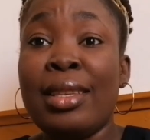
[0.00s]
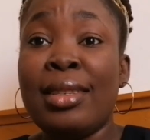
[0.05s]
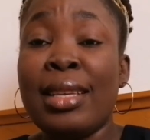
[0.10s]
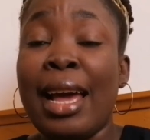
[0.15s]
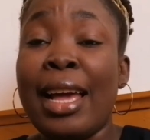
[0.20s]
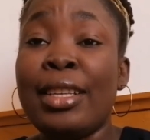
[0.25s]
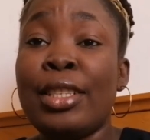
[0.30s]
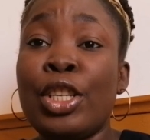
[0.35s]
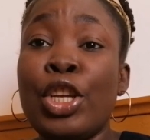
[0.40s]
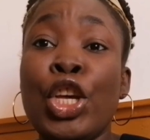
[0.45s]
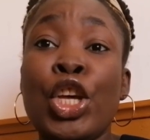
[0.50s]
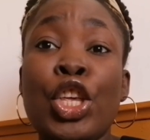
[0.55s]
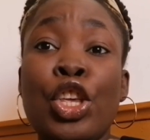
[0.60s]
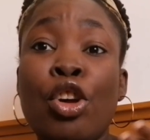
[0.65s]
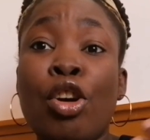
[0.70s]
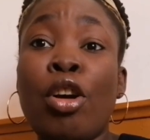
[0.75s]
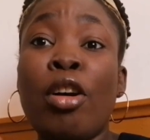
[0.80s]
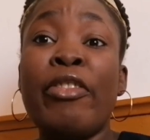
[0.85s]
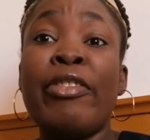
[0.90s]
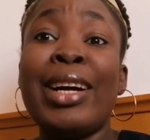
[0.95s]
size,
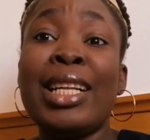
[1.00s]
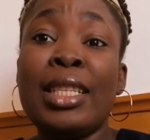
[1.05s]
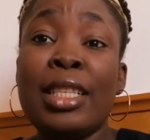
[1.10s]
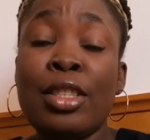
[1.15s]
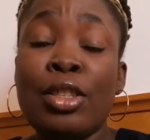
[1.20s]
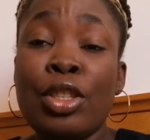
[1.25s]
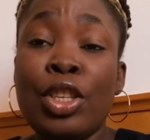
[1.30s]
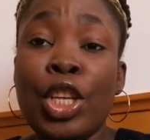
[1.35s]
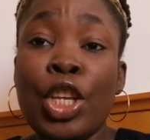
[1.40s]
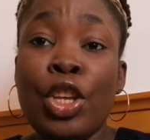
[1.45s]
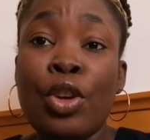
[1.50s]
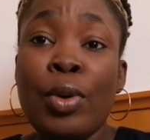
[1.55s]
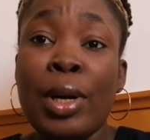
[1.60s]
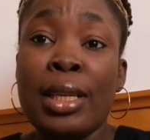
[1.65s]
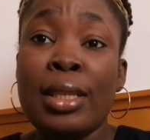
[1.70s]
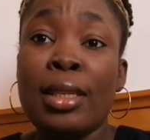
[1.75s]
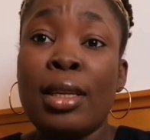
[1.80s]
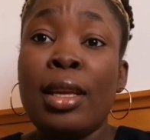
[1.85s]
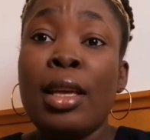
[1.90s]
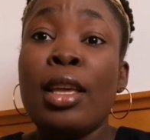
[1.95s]
you convert it to the
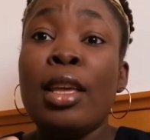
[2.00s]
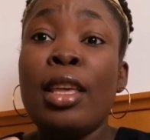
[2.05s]
US.